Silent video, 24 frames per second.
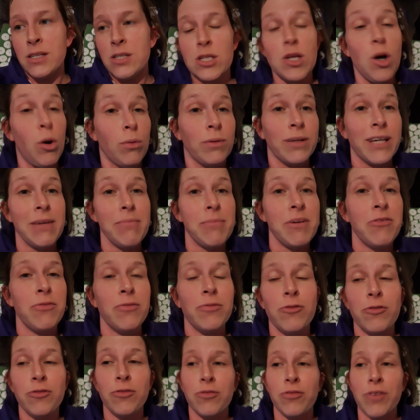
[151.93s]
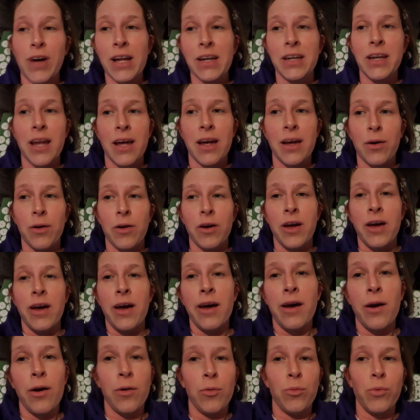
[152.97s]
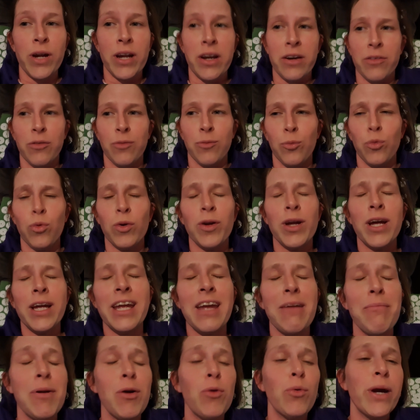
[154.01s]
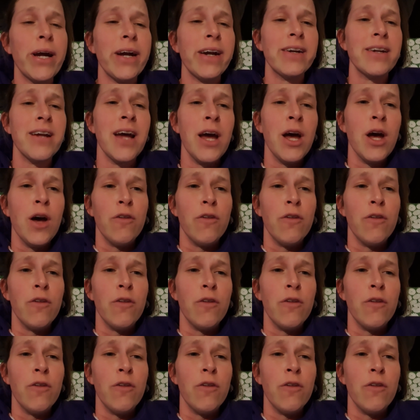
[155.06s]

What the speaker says: So give me fun, give me weird.